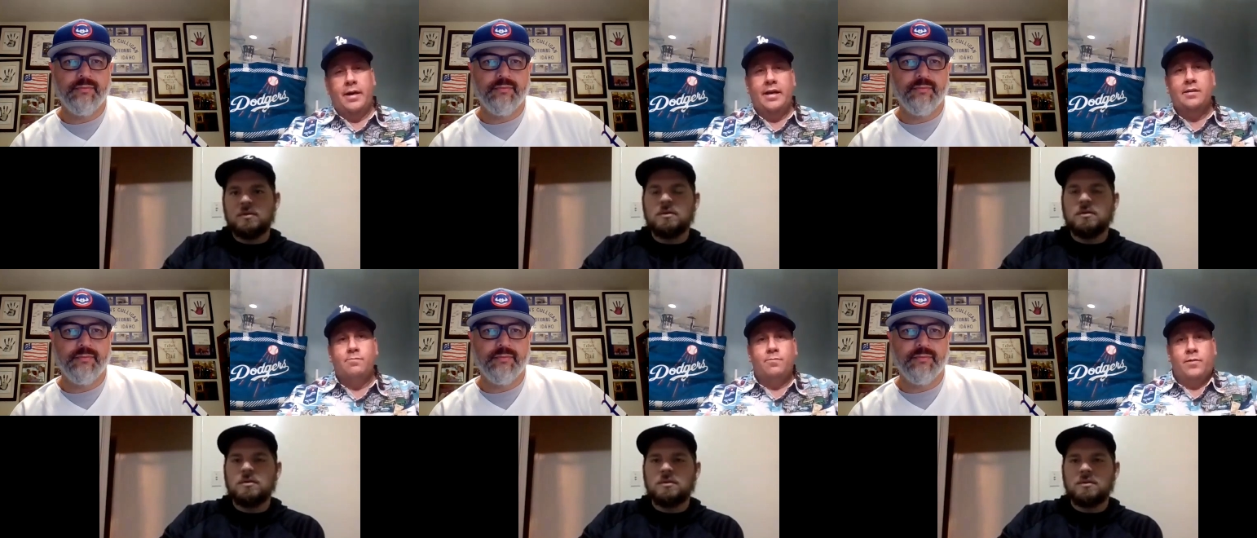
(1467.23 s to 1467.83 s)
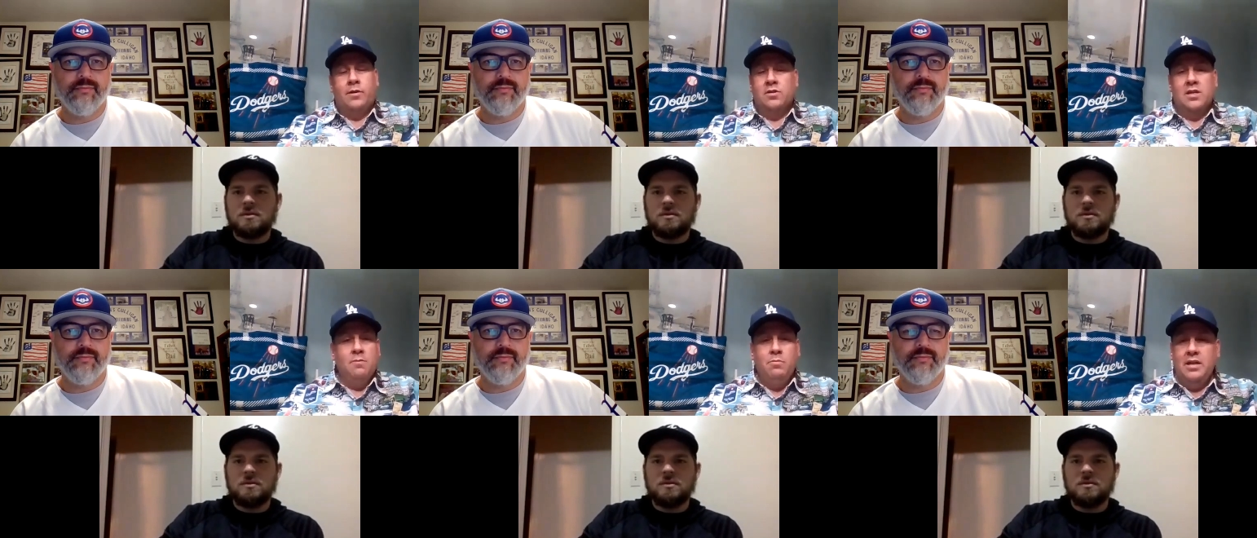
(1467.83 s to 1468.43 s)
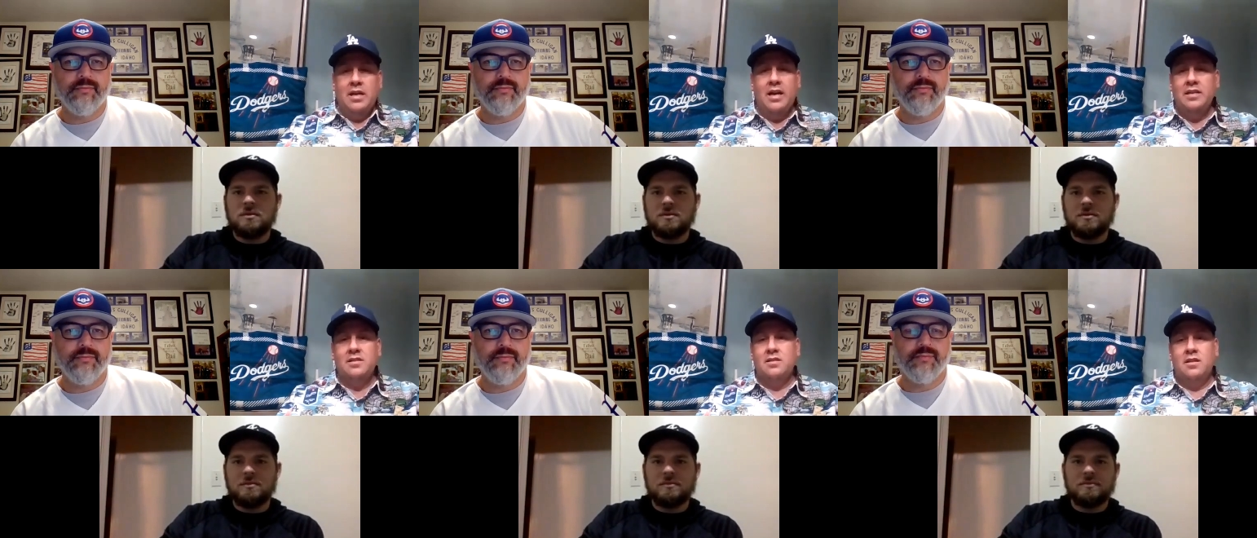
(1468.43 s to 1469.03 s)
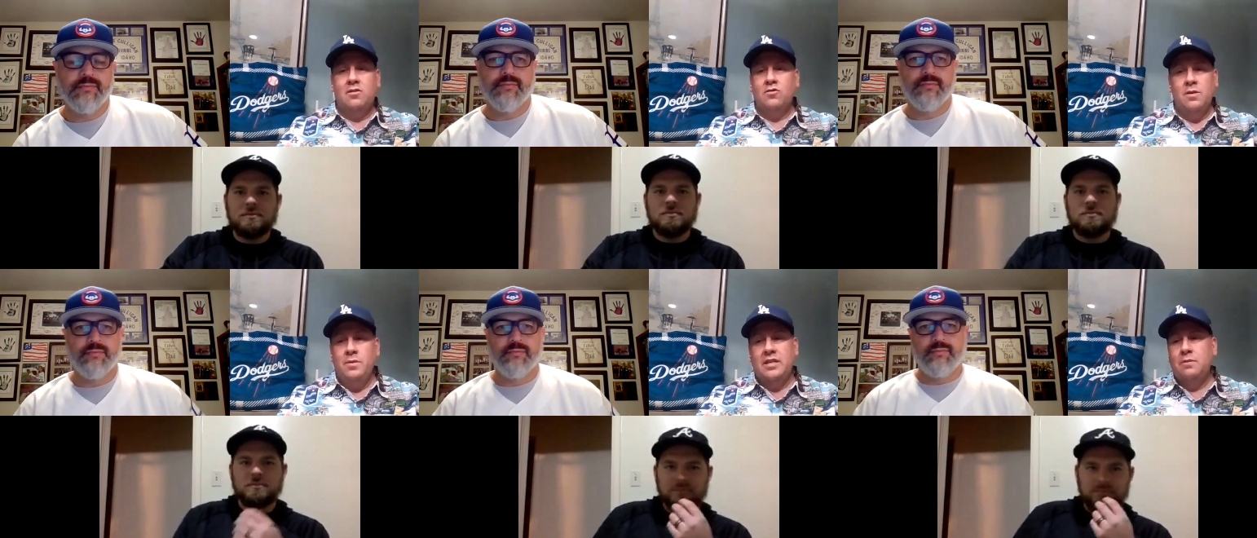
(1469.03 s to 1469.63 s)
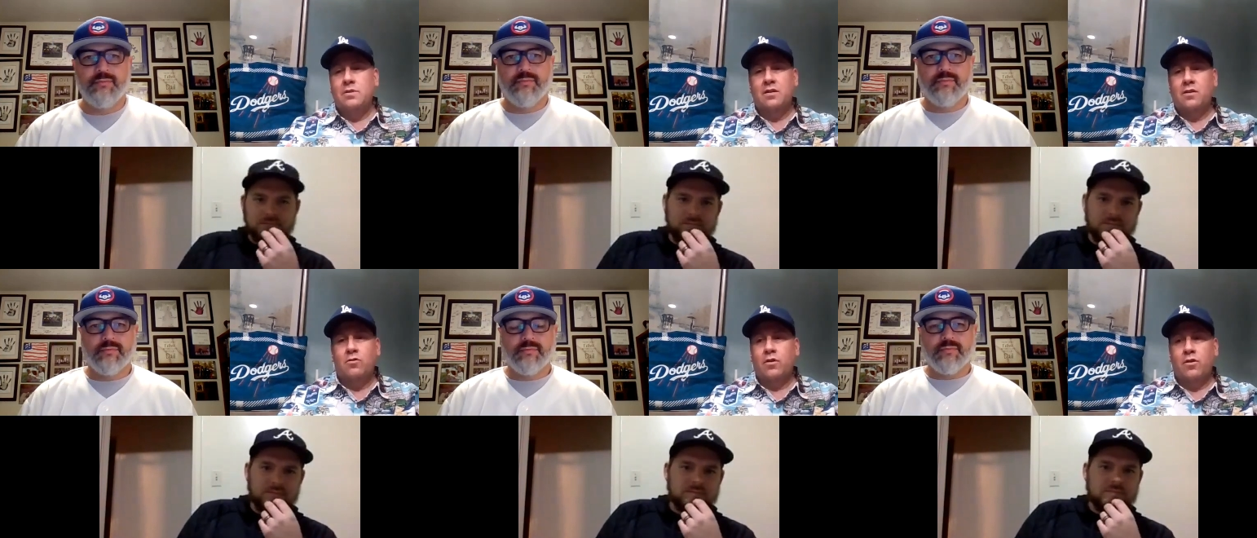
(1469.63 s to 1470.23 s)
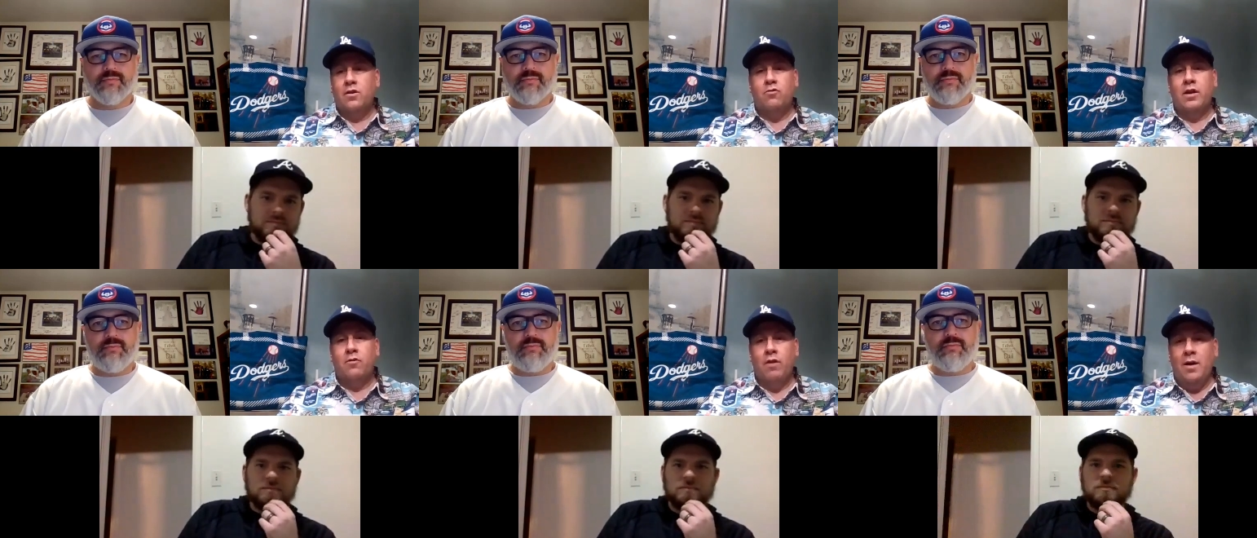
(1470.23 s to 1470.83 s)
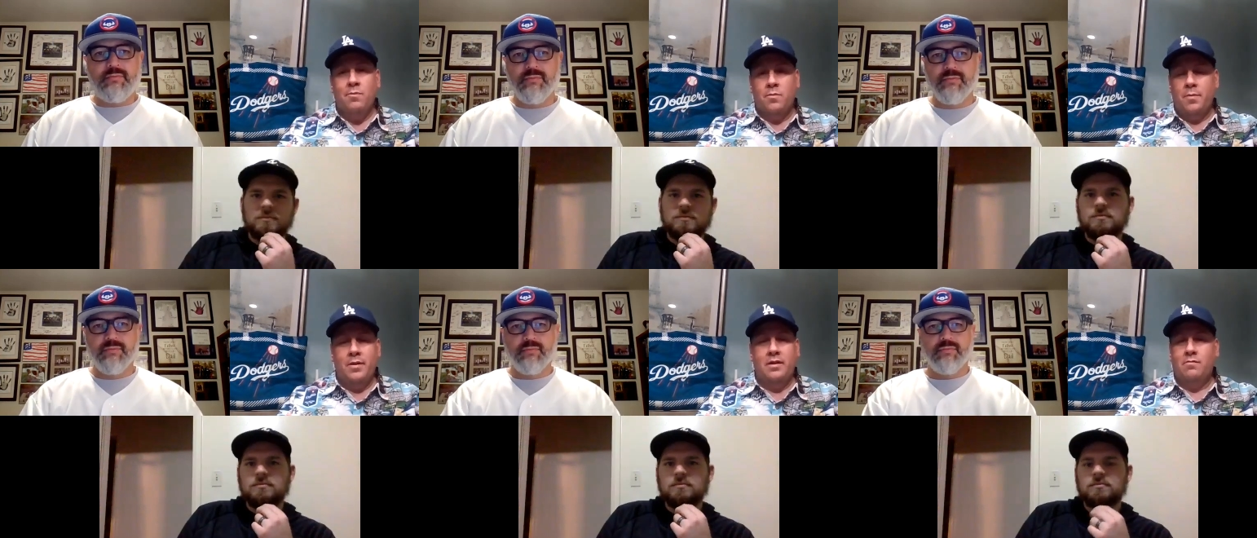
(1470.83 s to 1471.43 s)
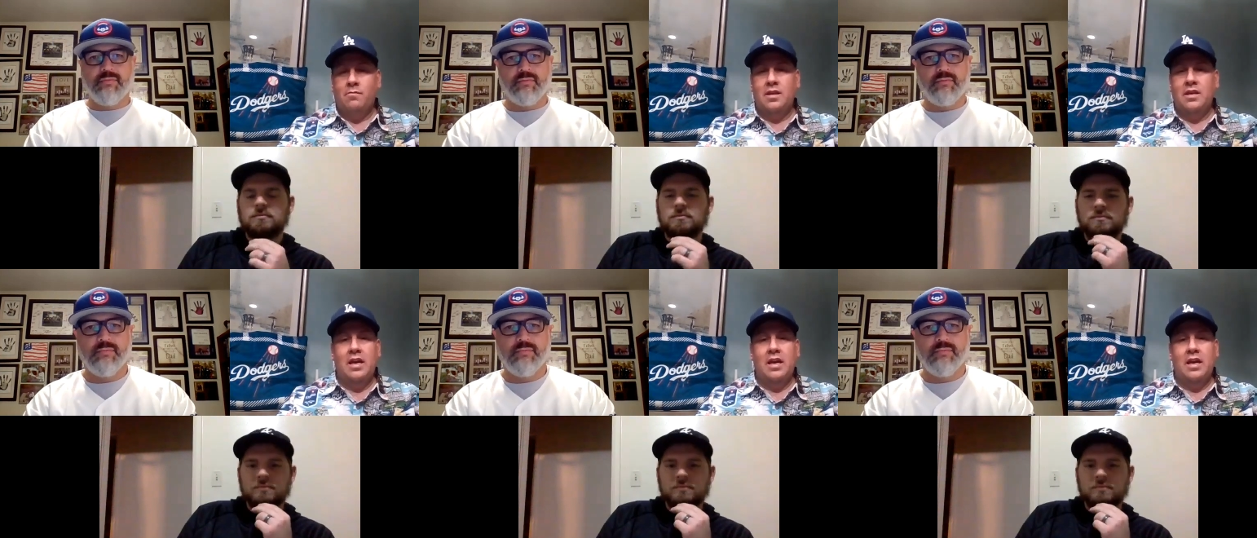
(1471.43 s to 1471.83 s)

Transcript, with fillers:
Speaker 1: But there's going to be guys, there's going to be teams out there that are going to try to grab him. I mean, the